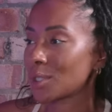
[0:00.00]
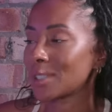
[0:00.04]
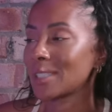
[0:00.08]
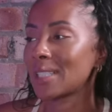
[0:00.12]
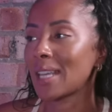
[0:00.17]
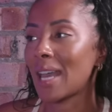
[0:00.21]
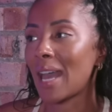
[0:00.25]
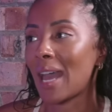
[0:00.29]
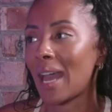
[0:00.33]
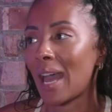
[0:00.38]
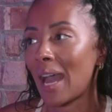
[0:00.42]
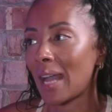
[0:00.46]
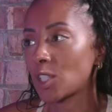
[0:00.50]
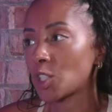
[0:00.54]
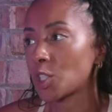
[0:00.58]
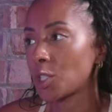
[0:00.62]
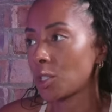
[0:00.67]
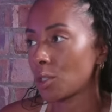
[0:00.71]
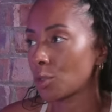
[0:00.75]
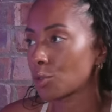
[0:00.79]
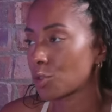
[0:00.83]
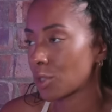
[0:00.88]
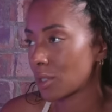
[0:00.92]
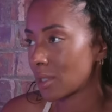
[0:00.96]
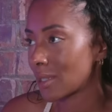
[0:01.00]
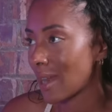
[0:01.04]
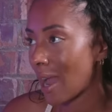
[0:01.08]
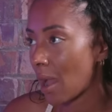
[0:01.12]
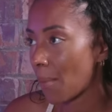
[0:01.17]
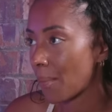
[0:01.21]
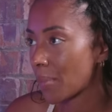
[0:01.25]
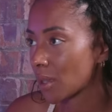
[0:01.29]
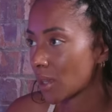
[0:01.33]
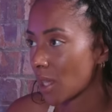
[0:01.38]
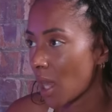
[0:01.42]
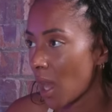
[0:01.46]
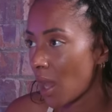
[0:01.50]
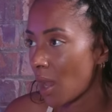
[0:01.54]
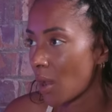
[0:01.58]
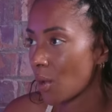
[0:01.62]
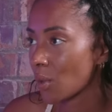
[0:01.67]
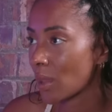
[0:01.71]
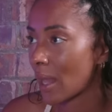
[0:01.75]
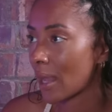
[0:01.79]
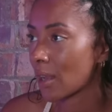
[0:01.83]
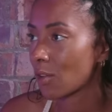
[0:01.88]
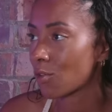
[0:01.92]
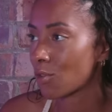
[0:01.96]
yeah, had children down
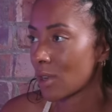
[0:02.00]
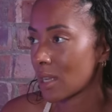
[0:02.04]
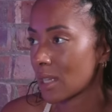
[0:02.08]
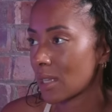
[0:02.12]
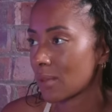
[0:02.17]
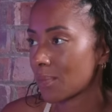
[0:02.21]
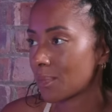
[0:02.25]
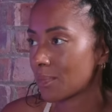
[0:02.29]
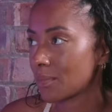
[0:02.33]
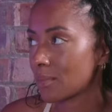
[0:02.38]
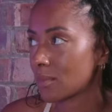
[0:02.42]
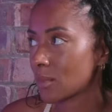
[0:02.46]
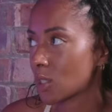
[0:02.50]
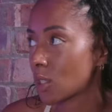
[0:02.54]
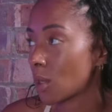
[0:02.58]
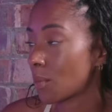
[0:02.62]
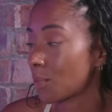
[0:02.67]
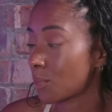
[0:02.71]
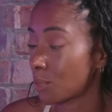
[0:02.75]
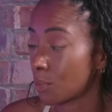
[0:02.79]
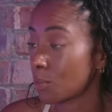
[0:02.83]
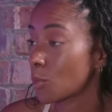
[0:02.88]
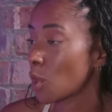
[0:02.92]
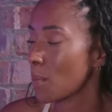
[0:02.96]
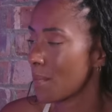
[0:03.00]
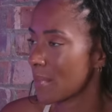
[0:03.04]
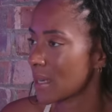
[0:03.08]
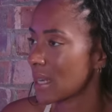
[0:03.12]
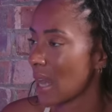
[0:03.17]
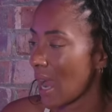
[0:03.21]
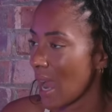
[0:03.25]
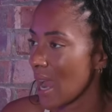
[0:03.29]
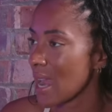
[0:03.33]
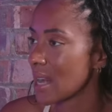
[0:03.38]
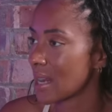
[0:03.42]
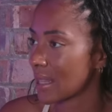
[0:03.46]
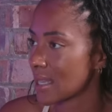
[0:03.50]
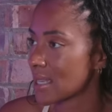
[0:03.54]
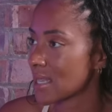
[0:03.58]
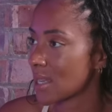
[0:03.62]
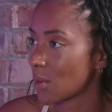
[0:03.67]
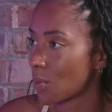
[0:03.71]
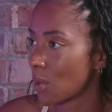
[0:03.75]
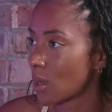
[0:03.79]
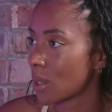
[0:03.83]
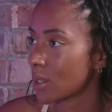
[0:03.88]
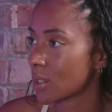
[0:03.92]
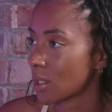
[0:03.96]
below, like really so, number nine, I think
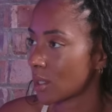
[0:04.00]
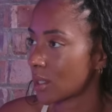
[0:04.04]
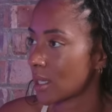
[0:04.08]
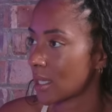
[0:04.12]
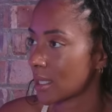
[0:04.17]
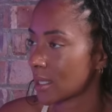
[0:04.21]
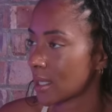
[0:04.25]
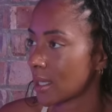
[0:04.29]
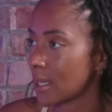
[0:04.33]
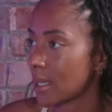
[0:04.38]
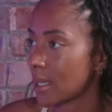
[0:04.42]
it was on his